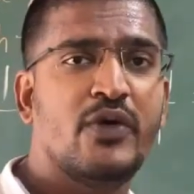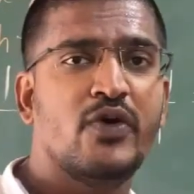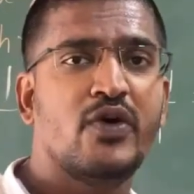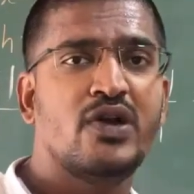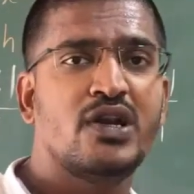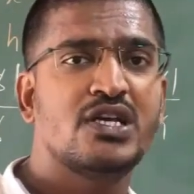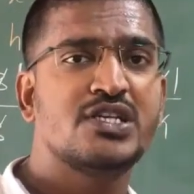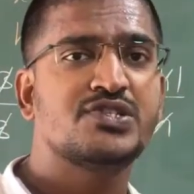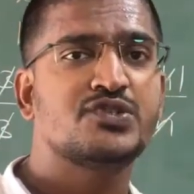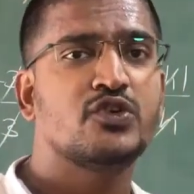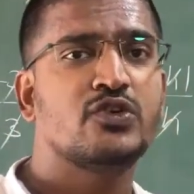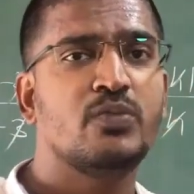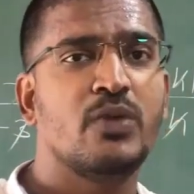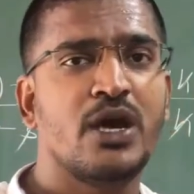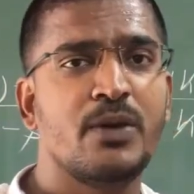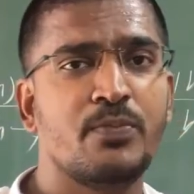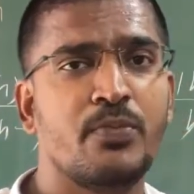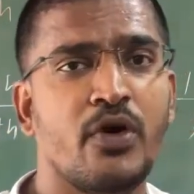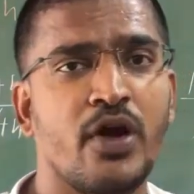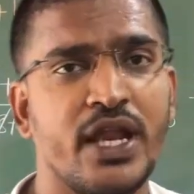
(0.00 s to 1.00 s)
you understood
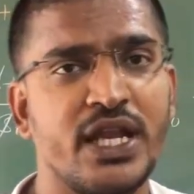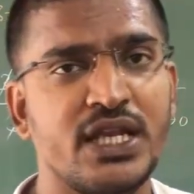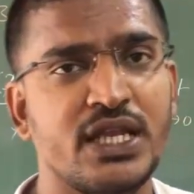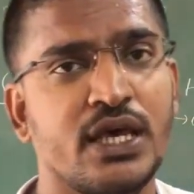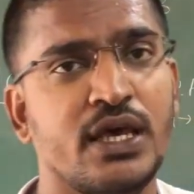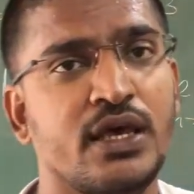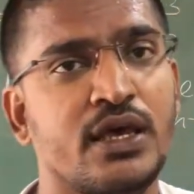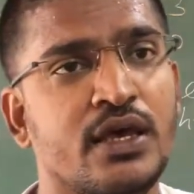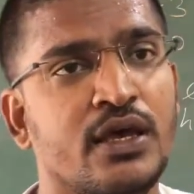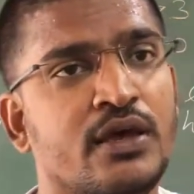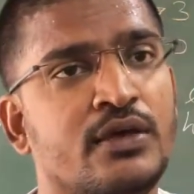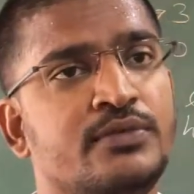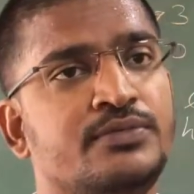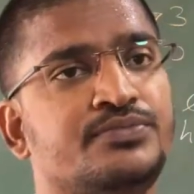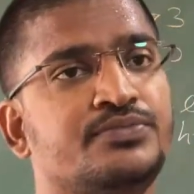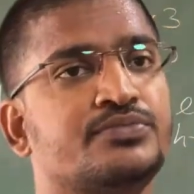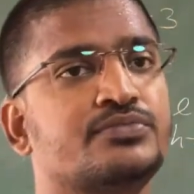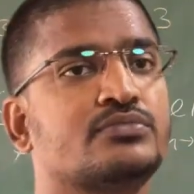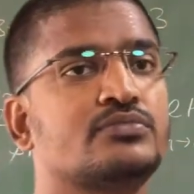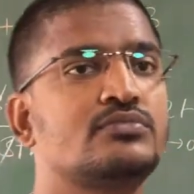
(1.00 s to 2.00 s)
my point?
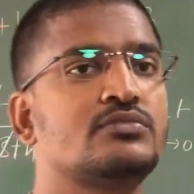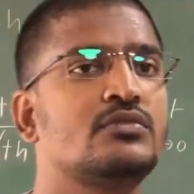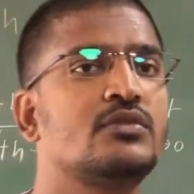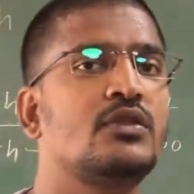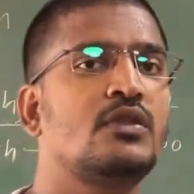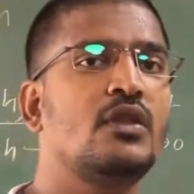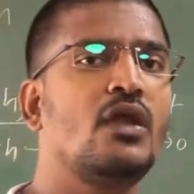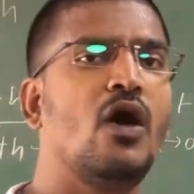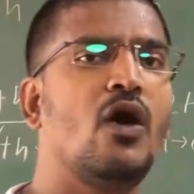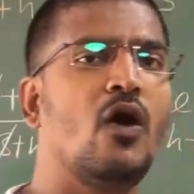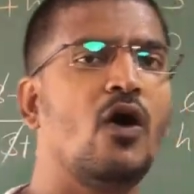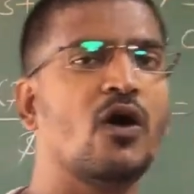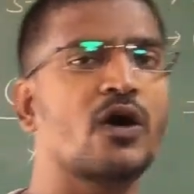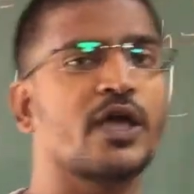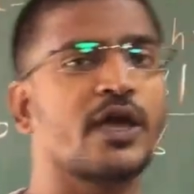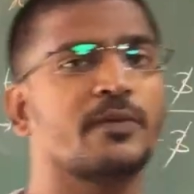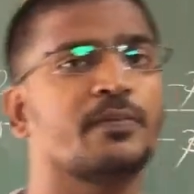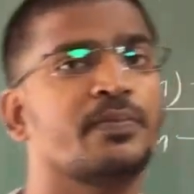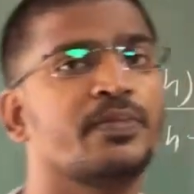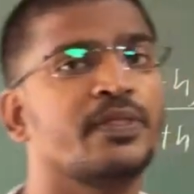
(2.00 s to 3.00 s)
Okay.